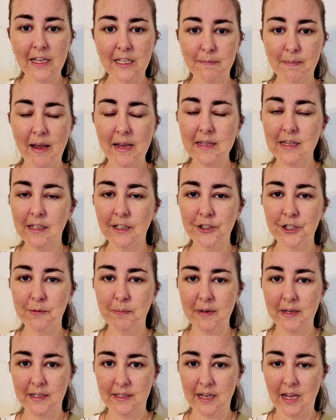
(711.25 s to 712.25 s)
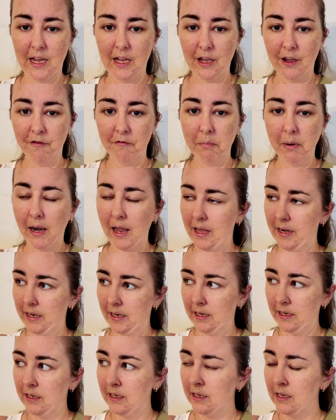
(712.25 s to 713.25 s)
It's basically just been a day of
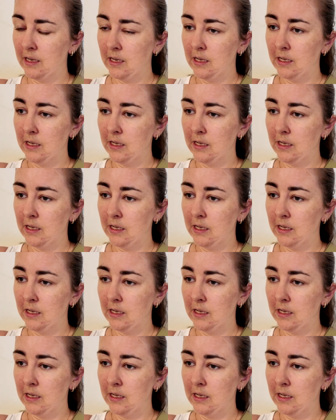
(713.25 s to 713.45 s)
planning,